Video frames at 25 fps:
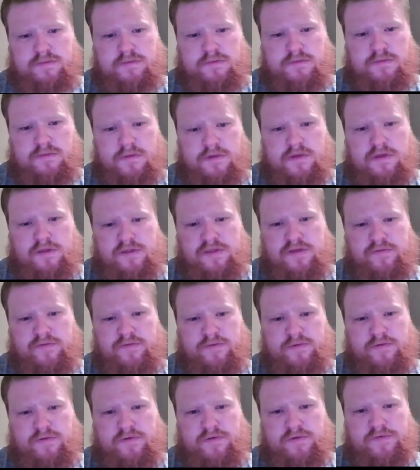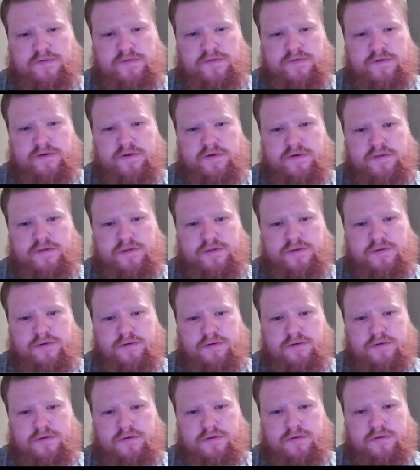Knight d4 is very
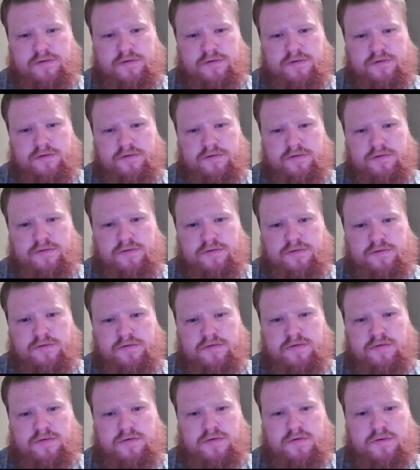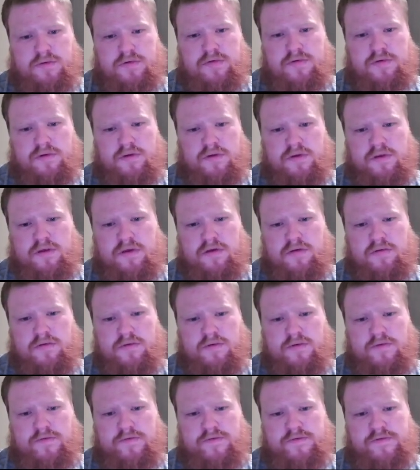strong. Now,
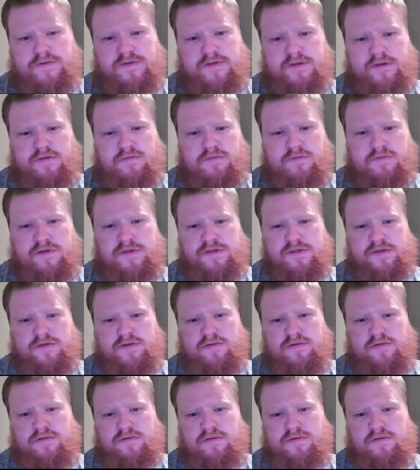if for some reason